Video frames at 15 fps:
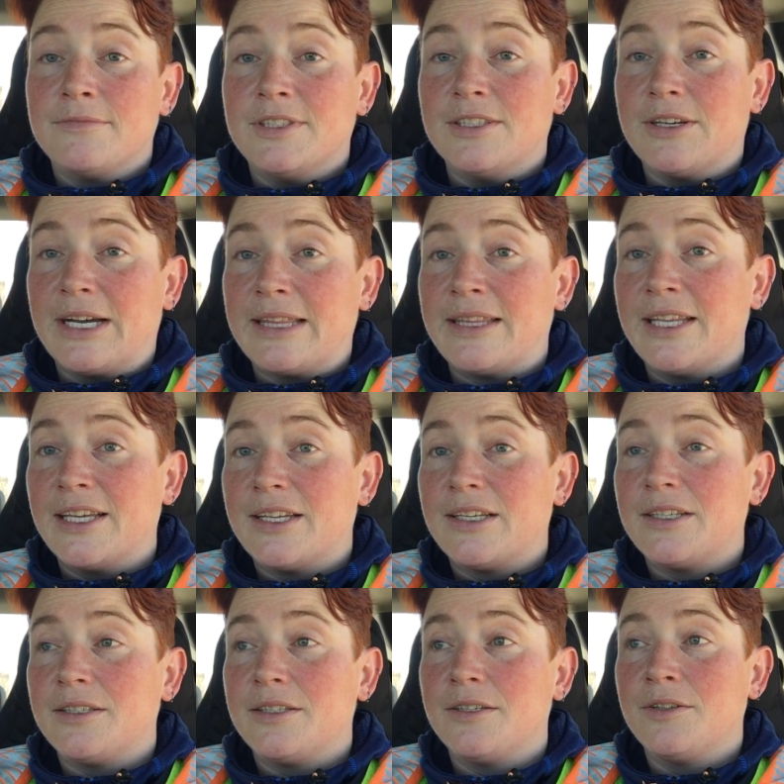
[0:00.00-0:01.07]
know, I think
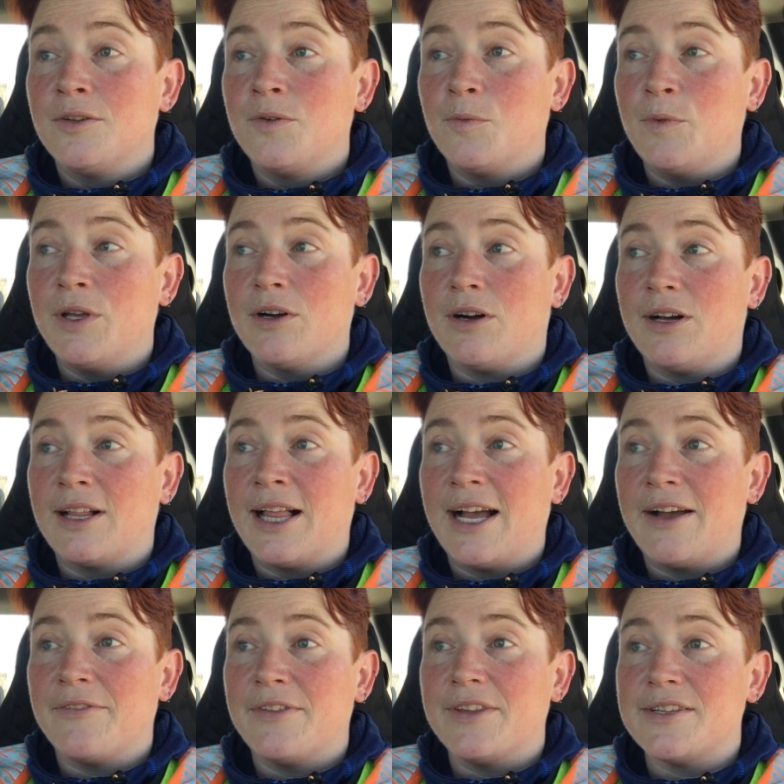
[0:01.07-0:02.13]
we all
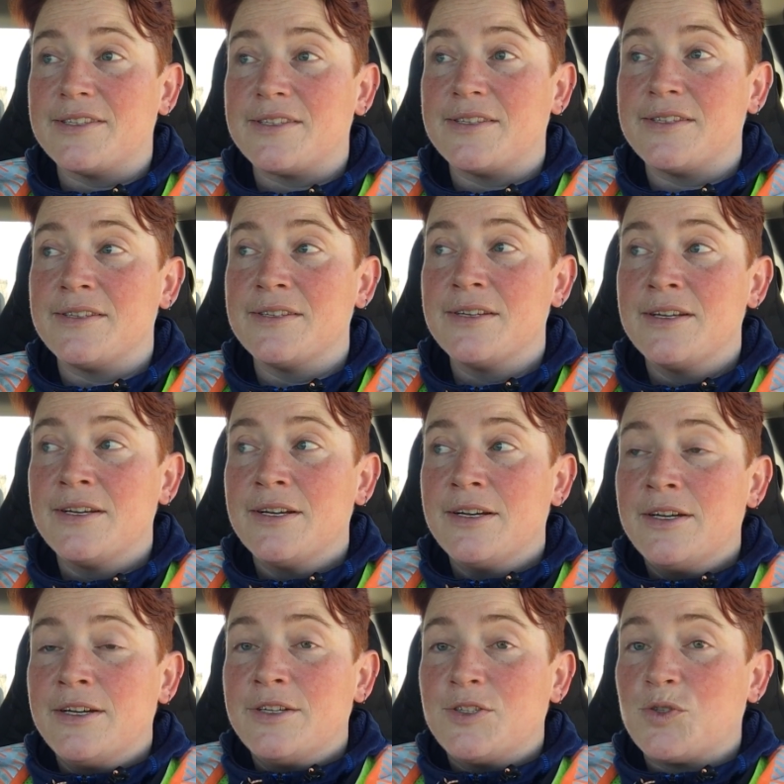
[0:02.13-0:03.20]
have this
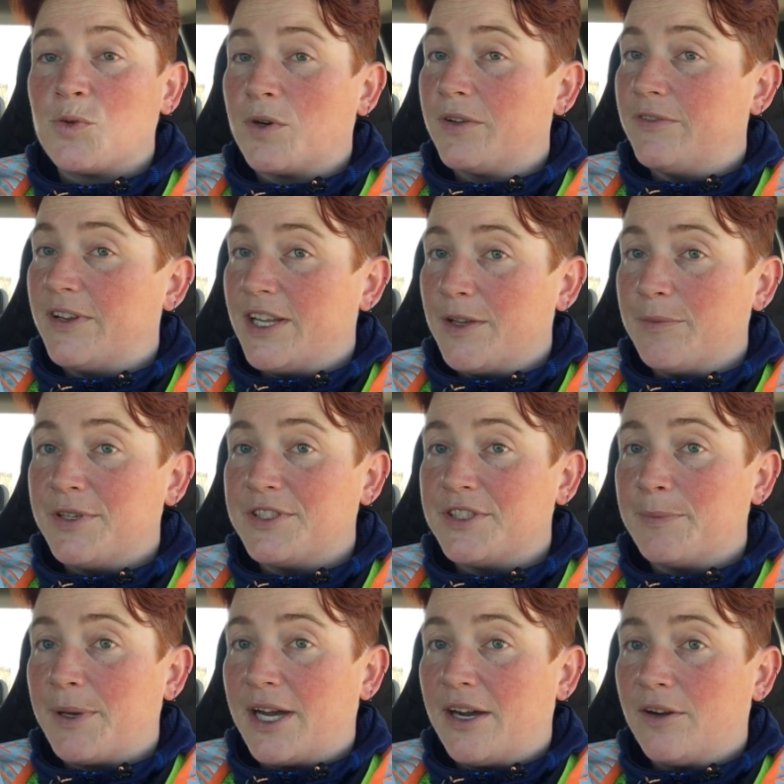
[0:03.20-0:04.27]
sort of image
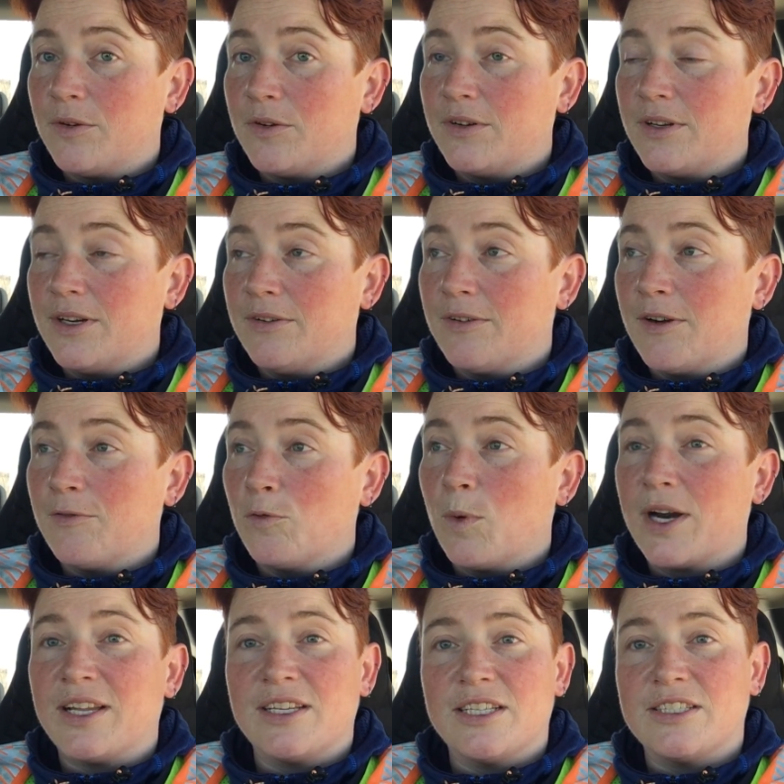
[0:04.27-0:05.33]
about of
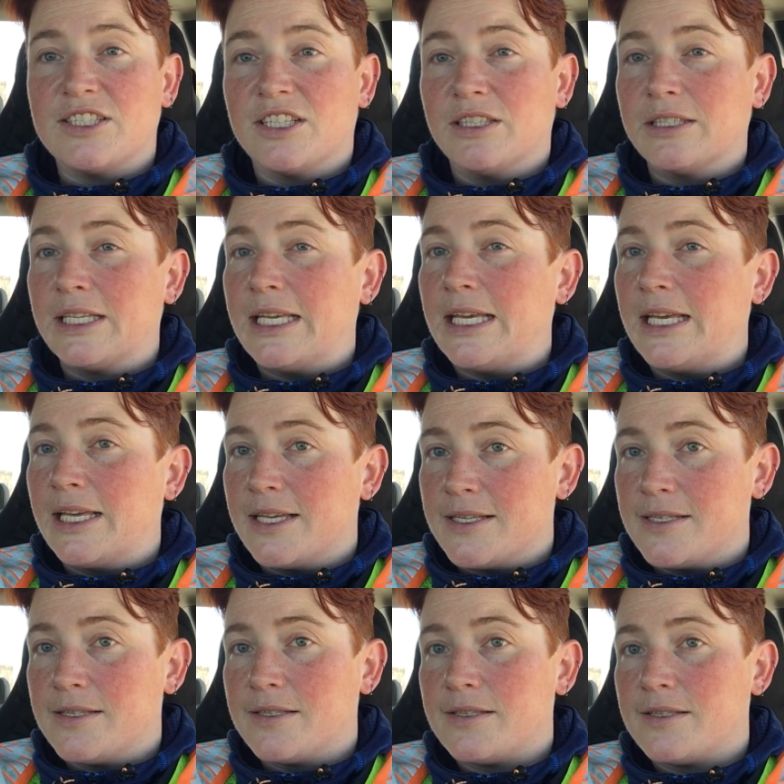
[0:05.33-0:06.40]
what an adult
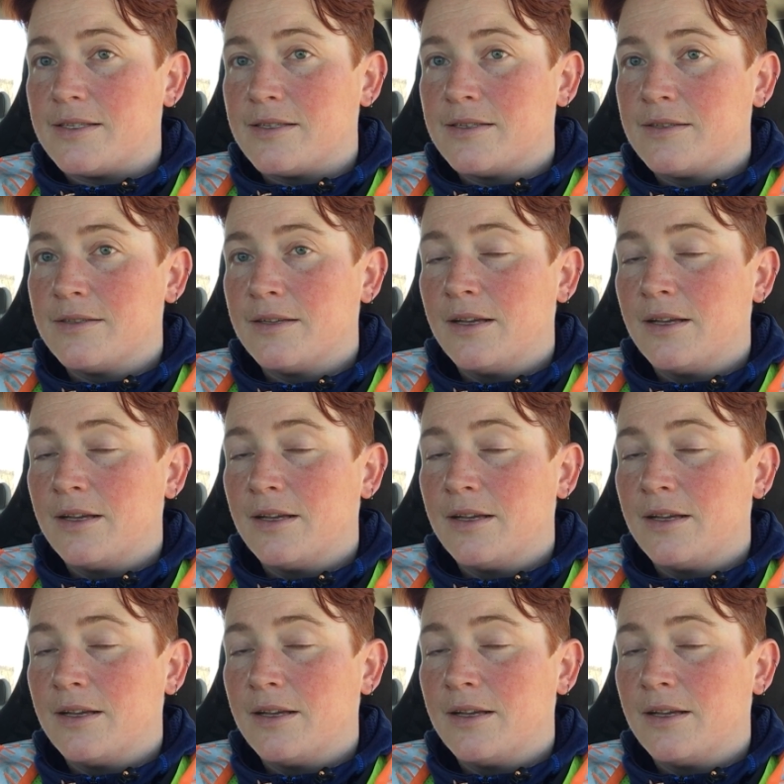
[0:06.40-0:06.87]
is.